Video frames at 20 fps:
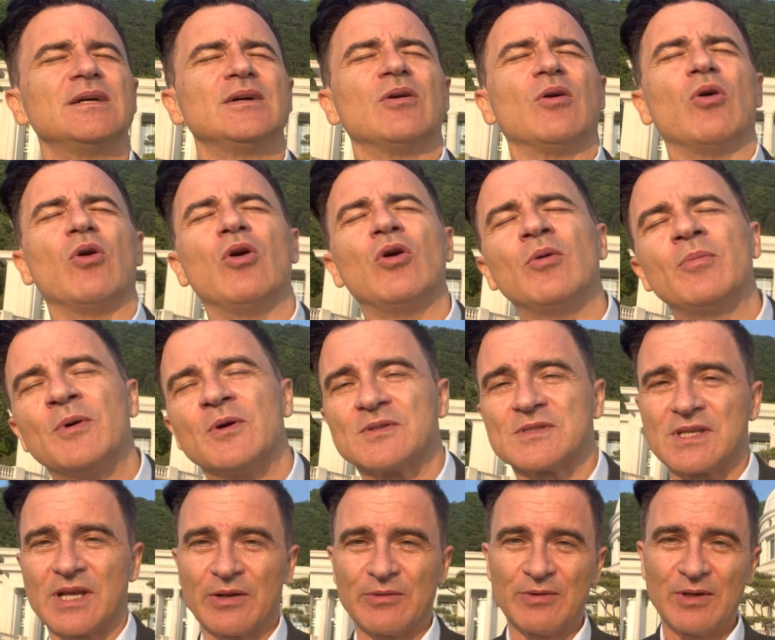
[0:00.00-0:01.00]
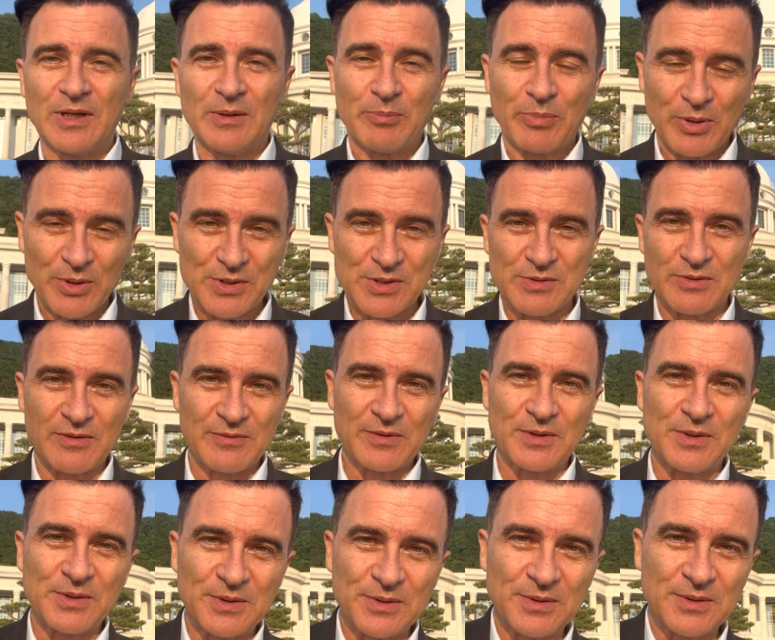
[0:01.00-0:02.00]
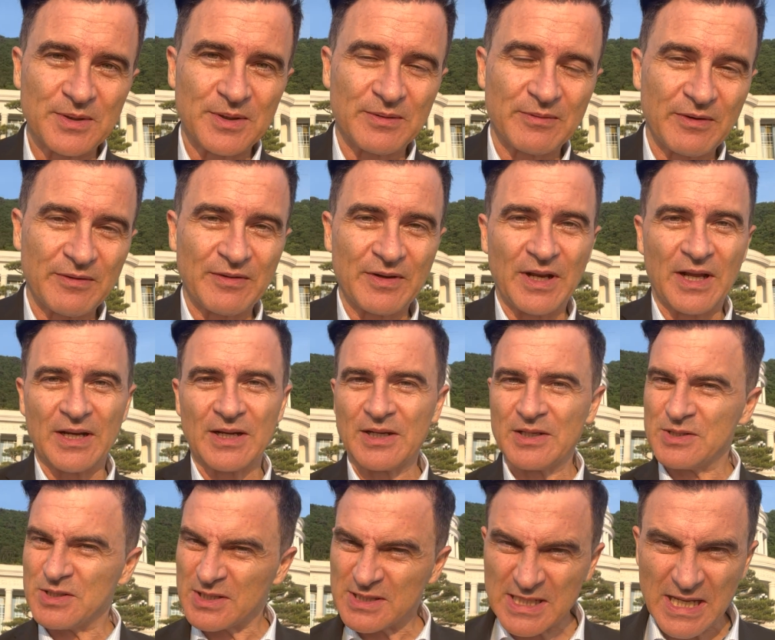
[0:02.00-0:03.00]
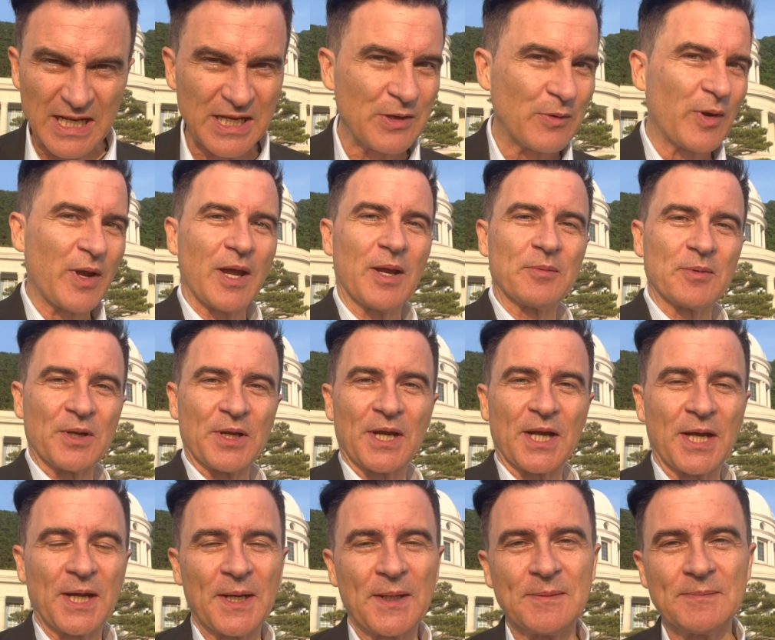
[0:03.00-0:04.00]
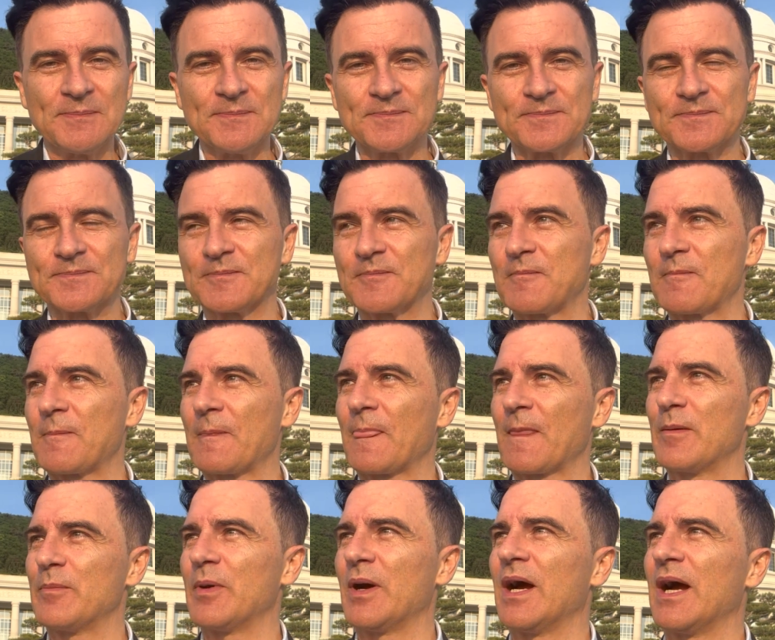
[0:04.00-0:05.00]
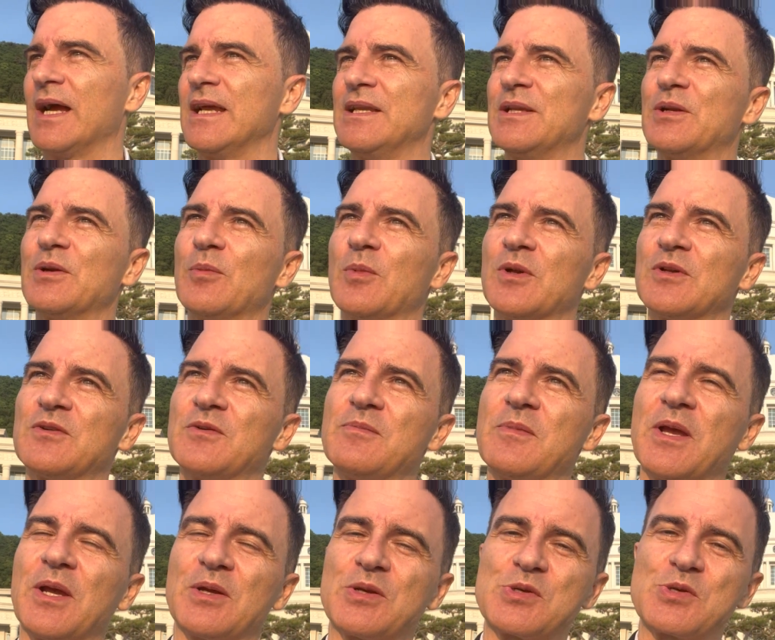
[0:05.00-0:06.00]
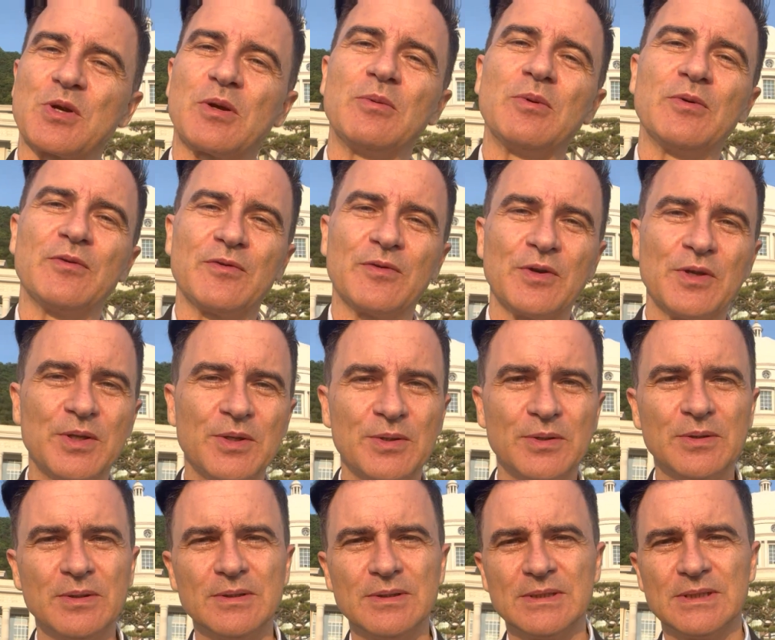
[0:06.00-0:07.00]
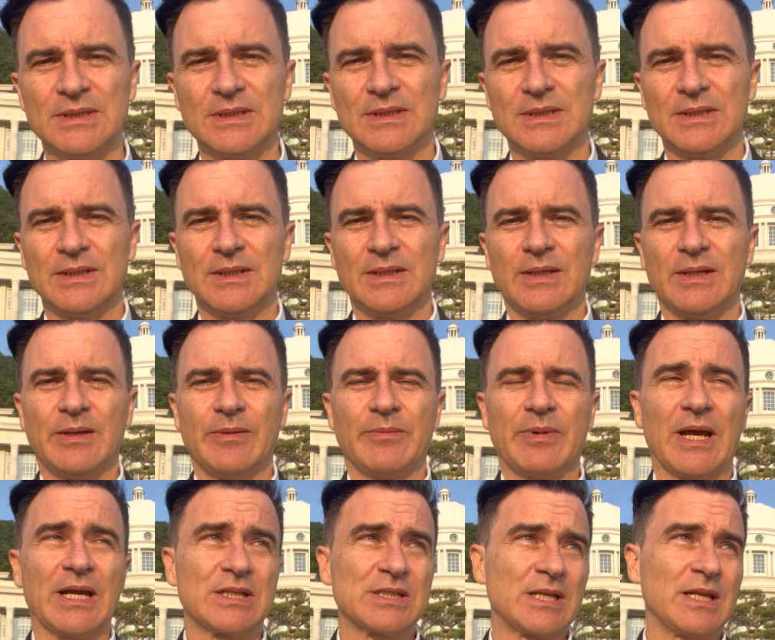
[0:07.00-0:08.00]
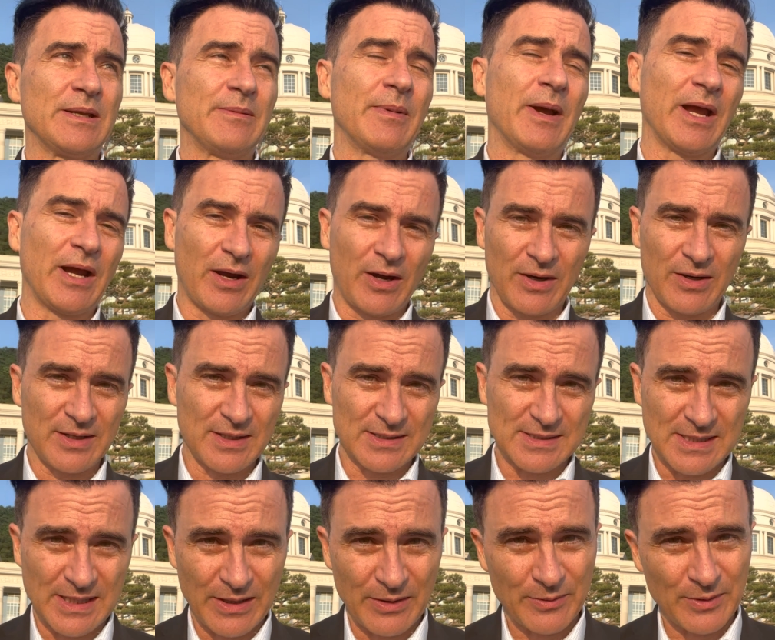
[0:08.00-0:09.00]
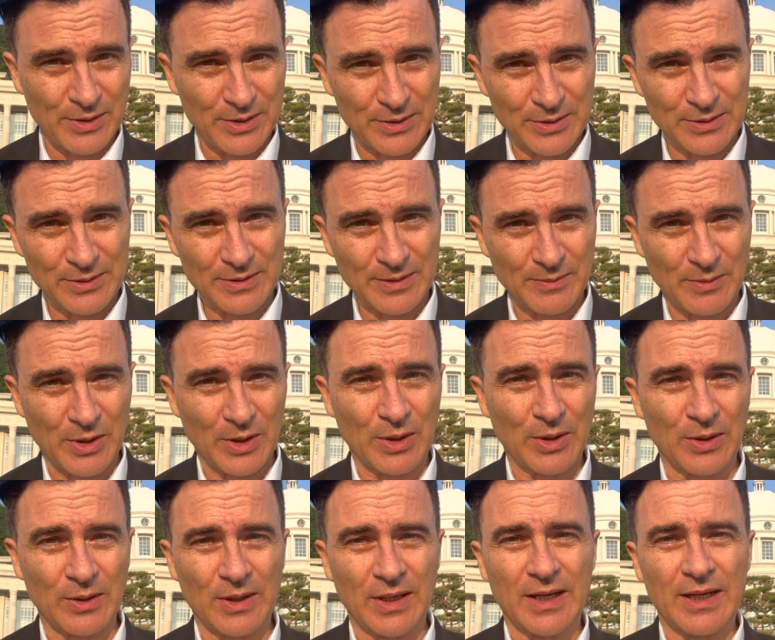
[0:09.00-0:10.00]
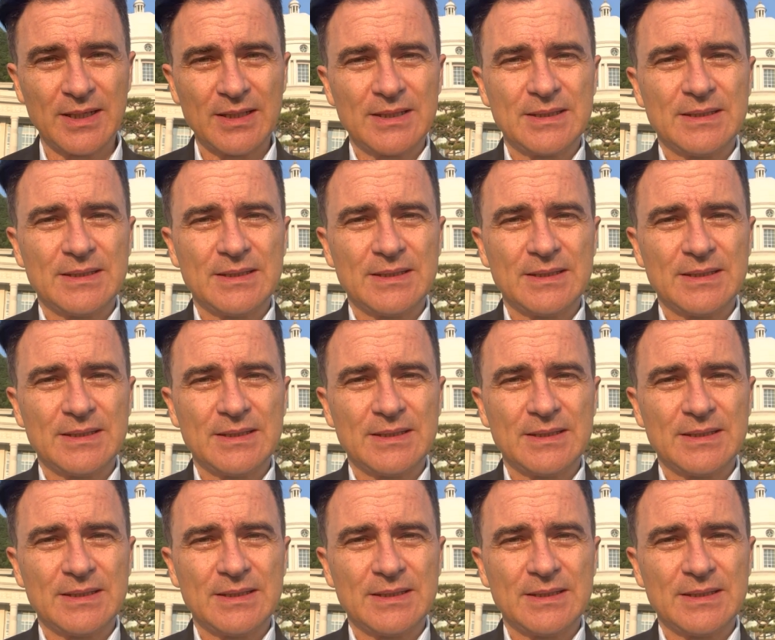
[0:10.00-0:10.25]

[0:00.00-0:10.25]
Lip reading: Almost, I really pushed Reverend Yun and Reverend Erica, just anyway, I'm going to come. But I didn't want to make a trouble for you. But actually, my heart is there with you in Mongolia.